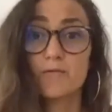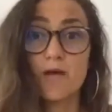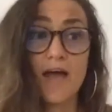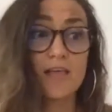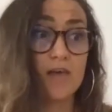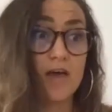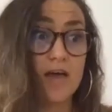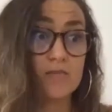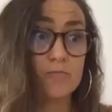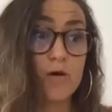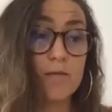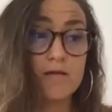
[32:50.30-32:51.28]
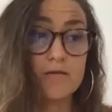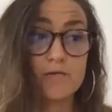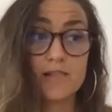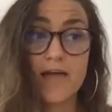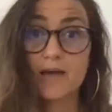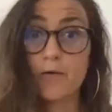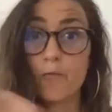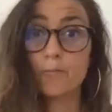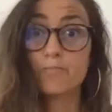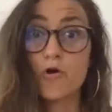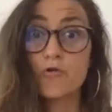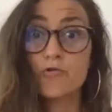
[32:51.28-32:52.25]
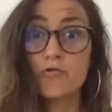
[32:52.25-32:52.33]
as as women we're like
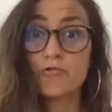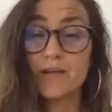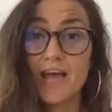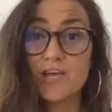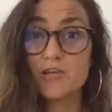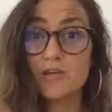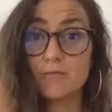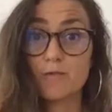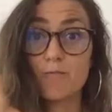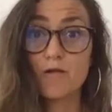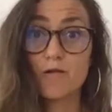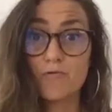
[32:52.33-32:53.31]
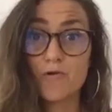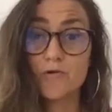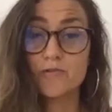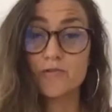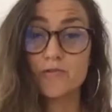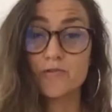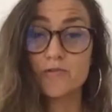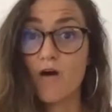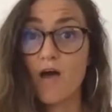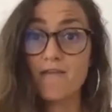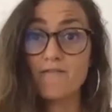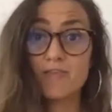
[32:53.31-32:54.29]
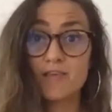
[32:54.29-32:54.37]
procreation we want to procreate so
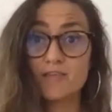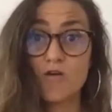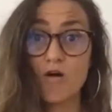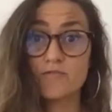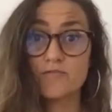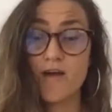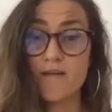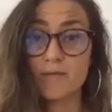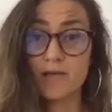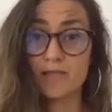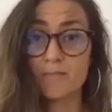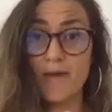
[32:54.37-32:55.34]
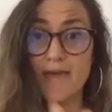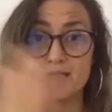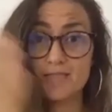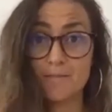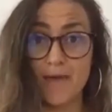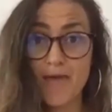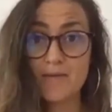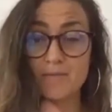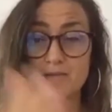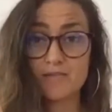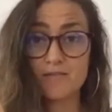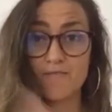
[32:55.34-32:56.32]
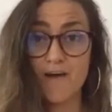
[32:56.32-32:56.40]
everything's in overdrive because make the baby
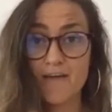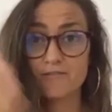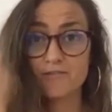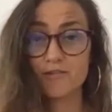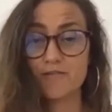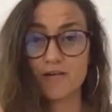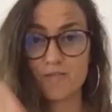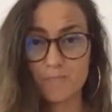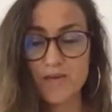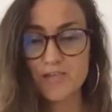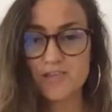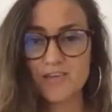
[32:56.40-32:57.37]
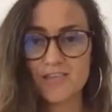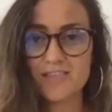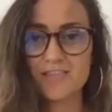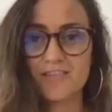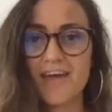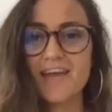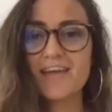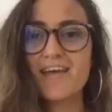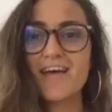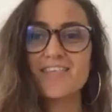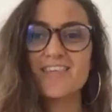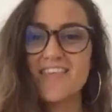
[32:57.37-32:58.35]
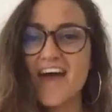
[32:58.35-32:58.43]
survival of our species okay
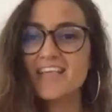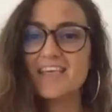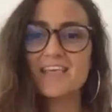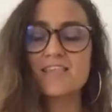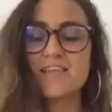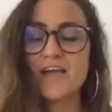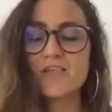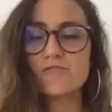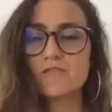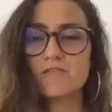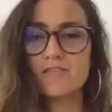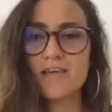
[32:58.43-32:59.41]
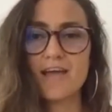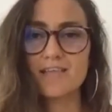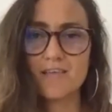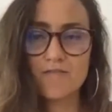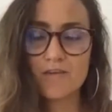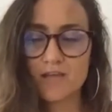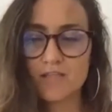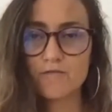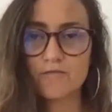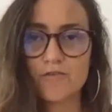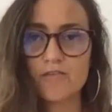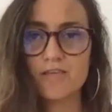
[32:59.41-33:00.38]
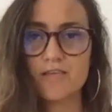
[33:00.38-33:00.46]
so that is natural and scientific in the
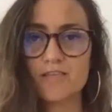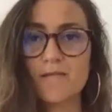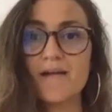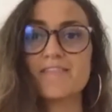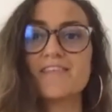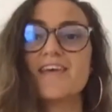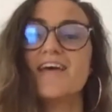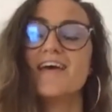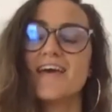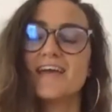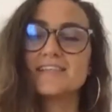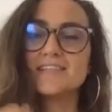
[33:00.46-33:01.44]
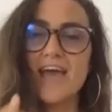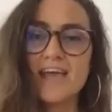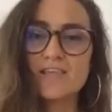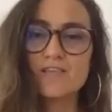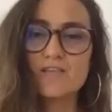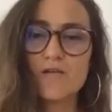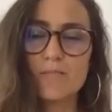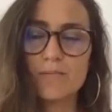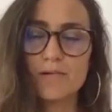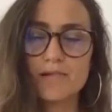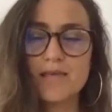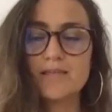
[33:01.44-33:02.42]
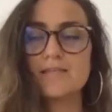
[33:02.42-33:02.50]
first six months it takes
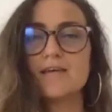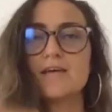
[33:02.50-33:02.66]
complete